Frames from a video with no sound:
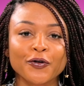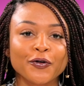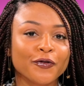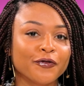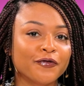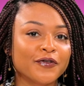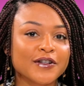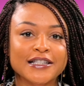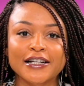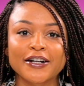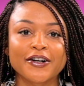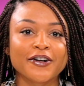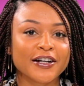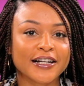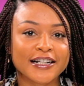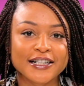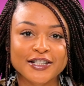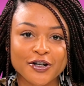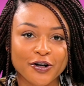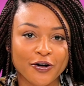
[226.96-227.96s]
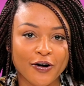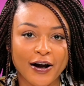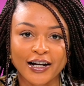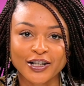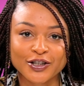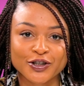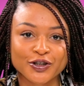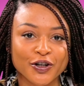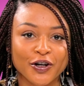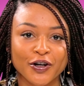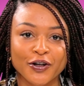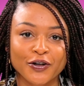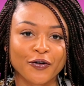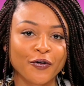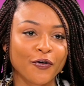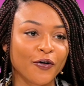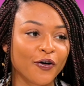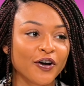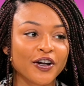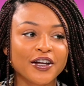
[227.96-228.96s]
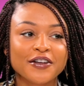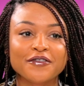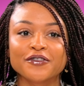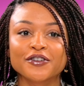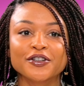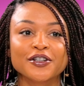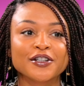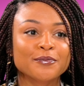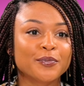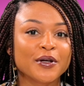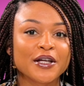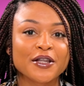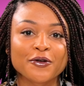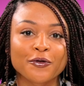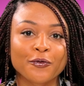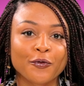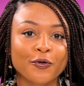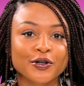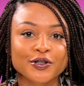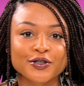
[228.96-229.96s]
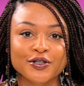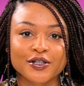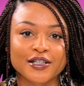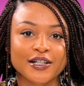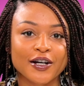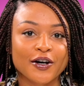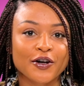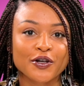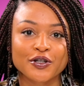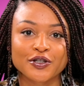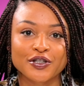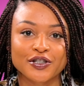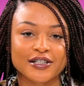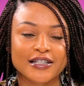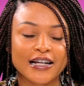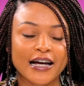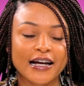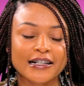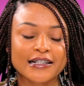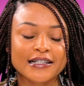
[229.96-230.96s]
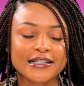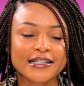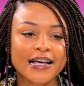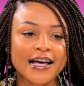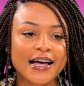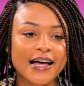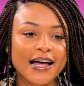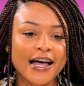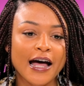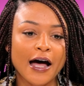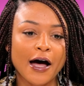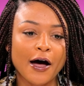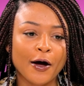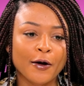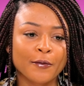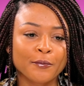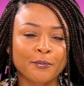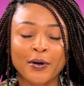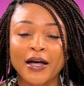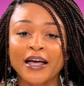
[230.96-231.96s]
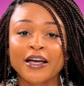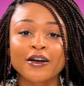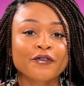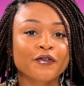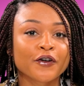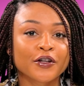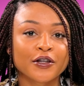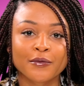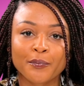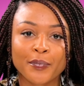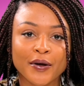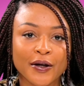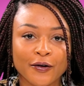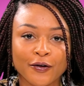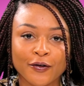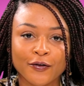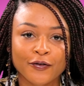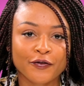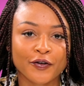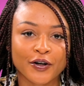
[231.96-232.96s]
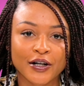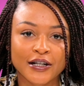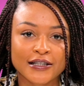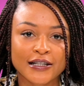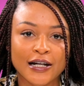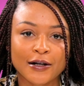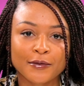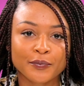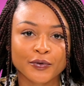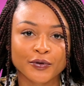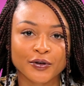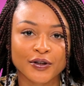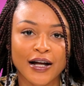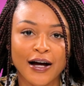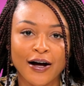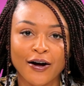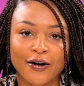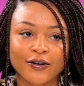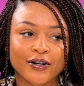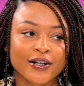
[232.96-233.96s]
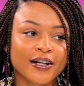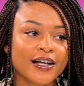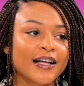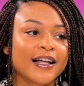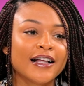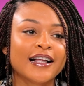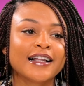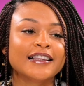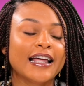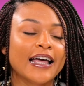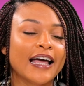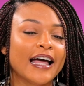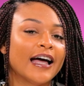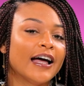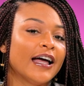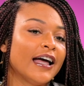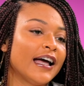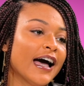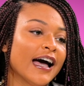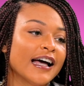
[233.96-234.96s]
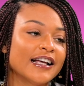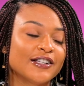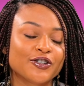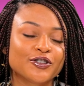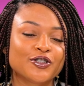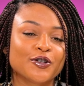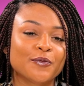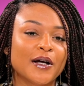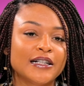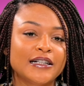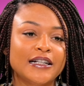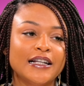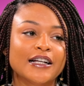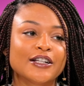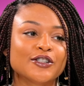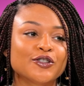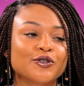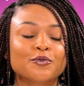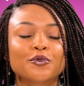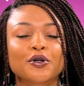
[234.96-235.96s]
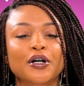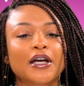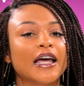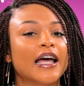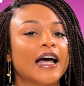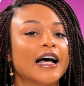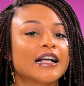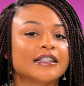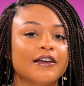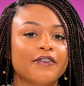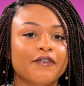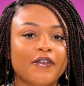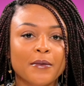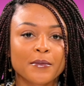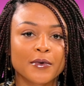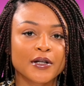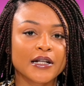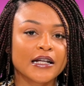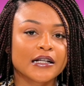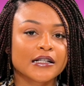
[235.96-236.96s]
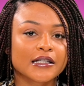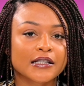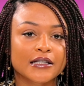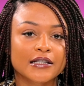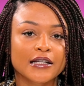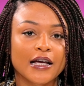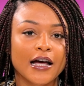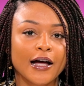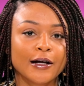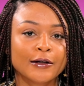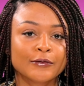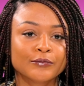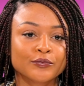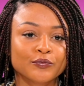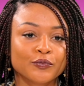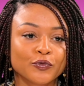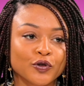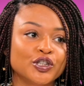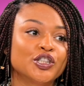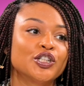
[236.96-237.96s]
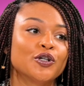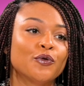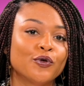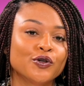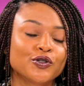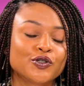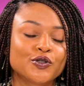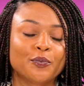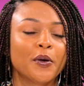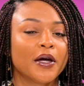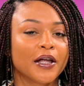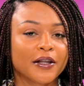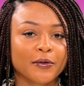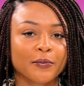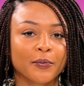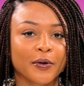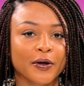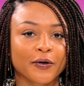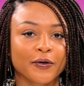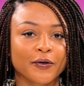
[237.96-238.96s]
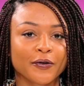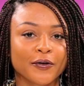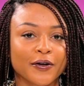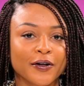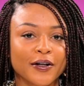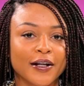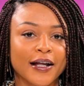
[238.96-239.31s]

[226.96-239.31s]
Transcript: physical interaction, or even be the ones to tell you to dance, paying for the bill, for example. Now, the guys automatically assume, okay, as a feminist, she wants to pay the bill.